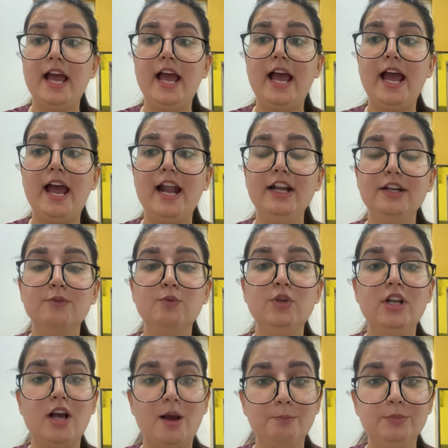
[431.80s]
and
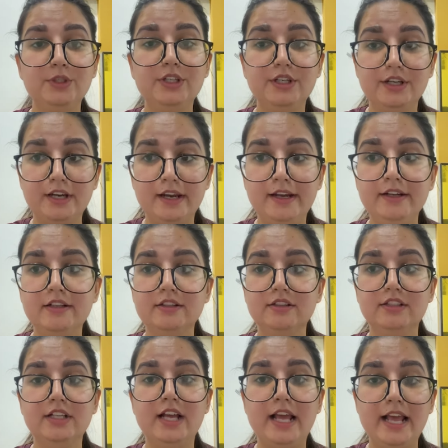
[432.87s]
will upgrade
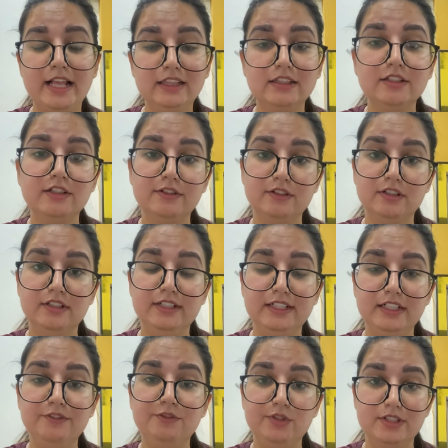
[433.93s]
the health
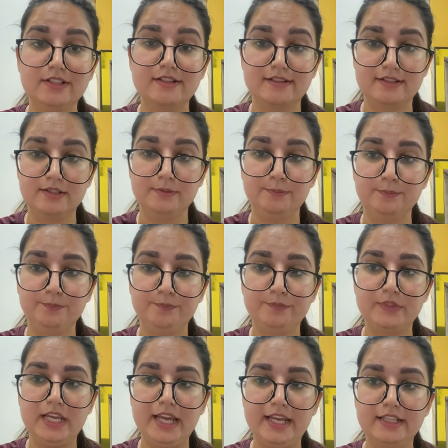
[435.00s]
delivery system.
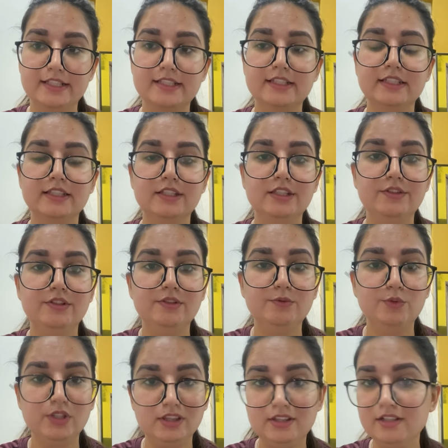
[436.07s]
Hence,
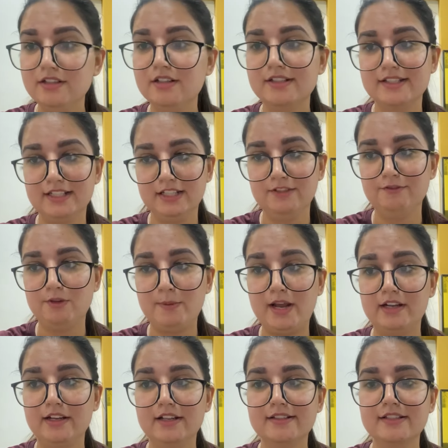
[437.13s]
with the nursing
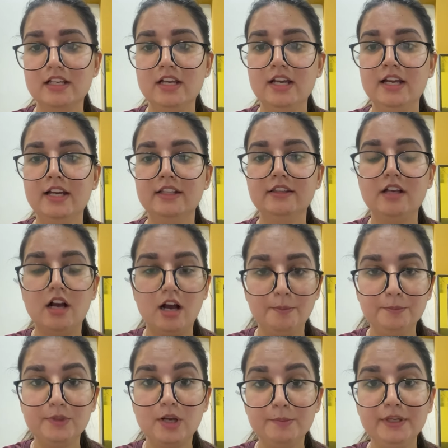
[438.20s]
informatics, the
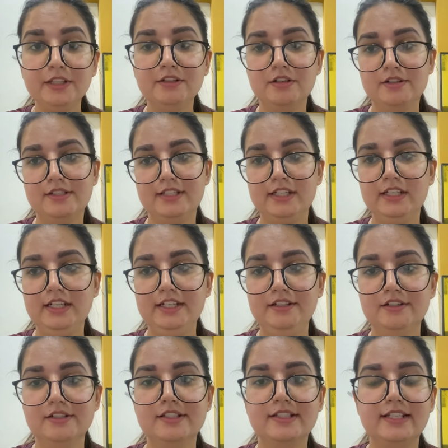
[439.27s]
upcoming nursing
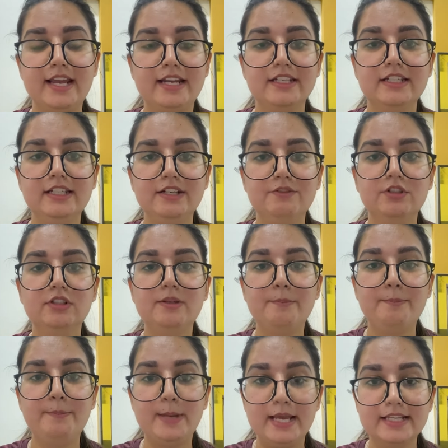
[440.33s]
leaders can deliver the
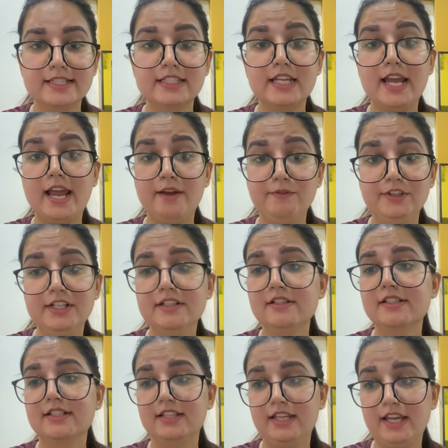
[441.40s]
best
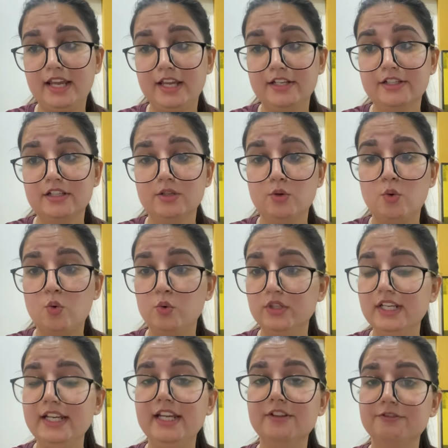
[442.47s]
evidence care
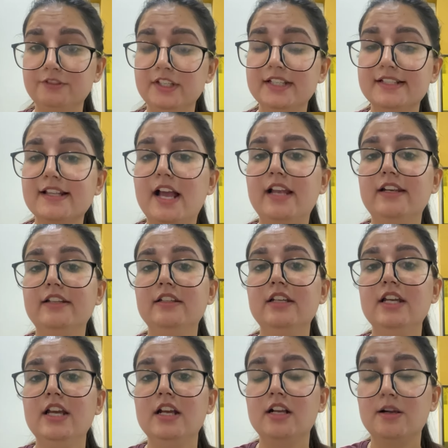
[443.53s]
only if they excel in
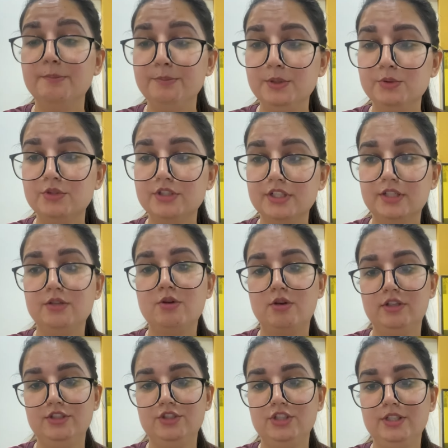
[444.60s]
computer
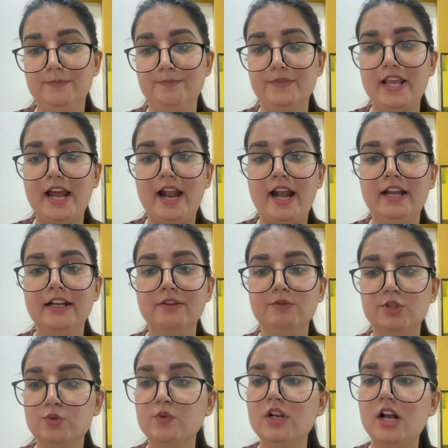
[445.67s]
technology, and
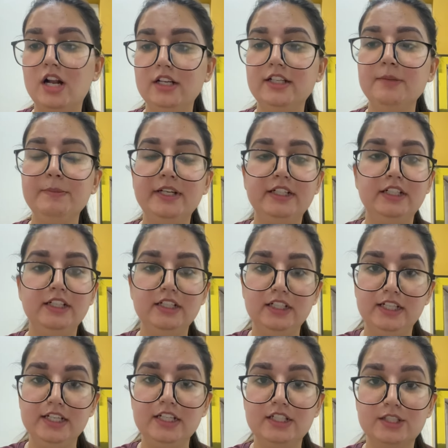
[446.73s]
which will ultimately
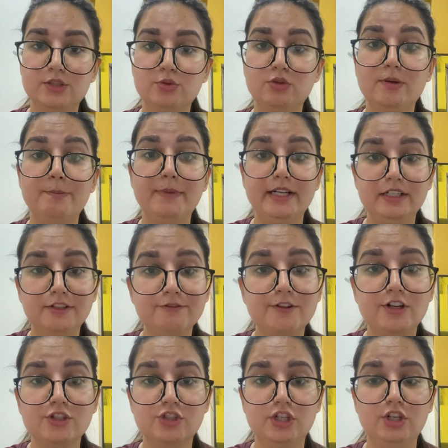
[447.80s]
leads to the better
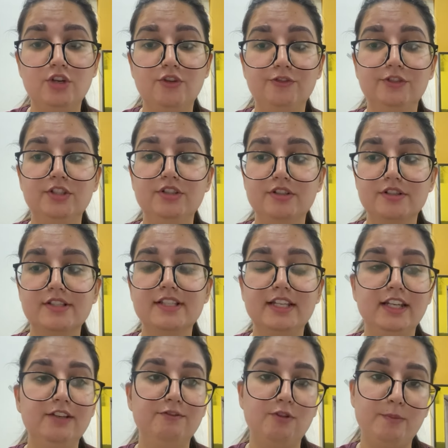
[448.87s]
functioning of the nursing
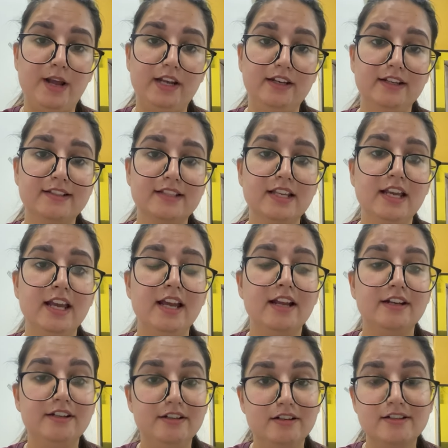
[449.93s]
informatics
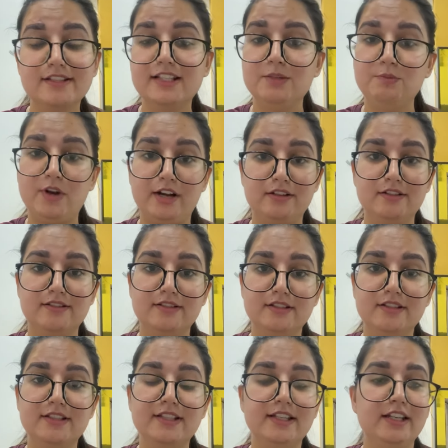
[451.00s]
nursing
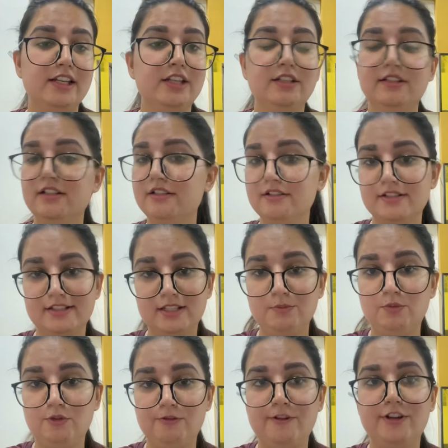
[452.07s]
practices in the nursing
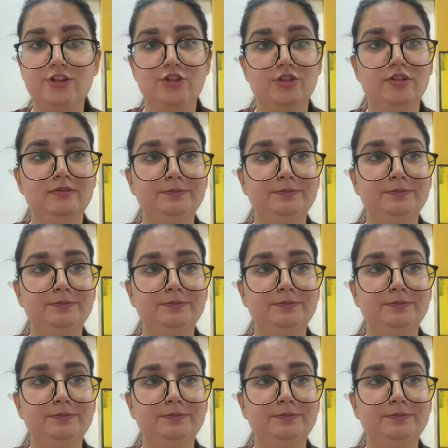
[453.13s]
profession.